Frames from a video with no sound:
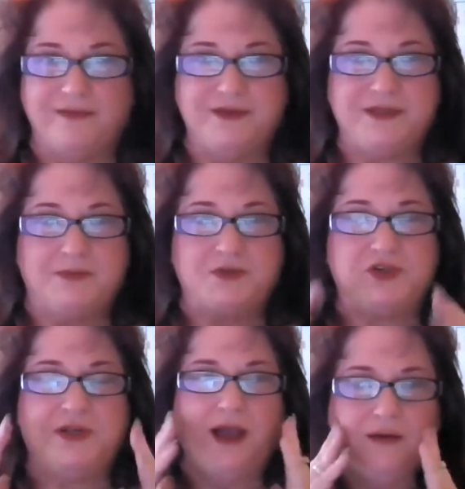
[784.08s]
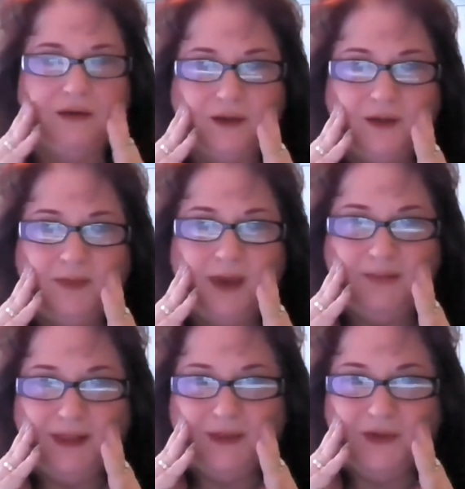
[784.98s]
have a double chin? How can you make
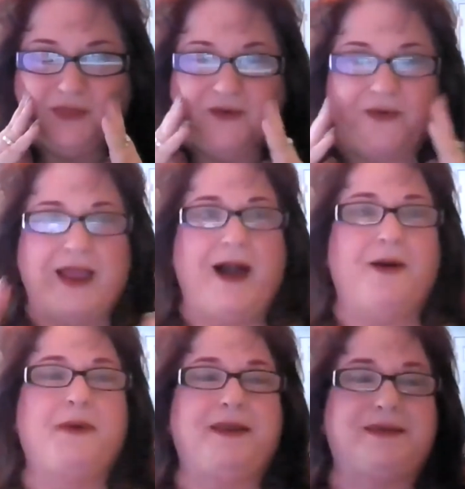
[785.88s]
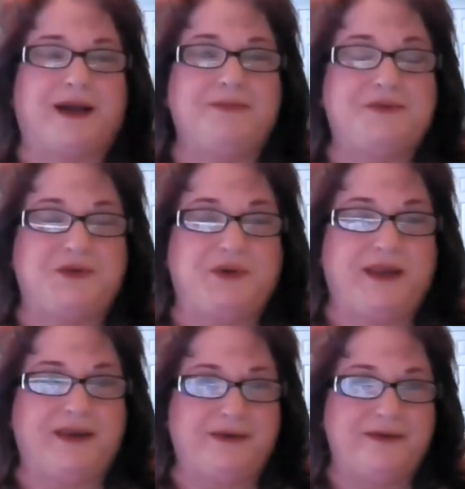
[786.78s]
me look thinner? How many times do
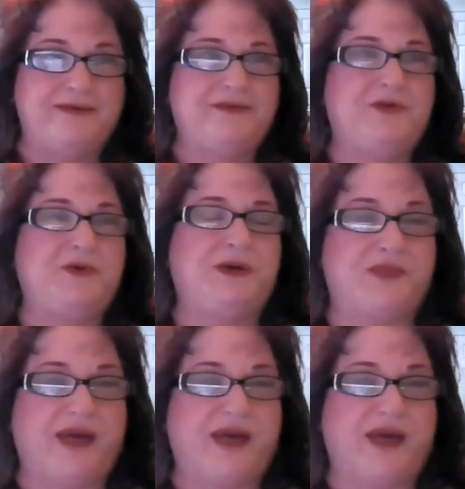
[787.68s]
you hear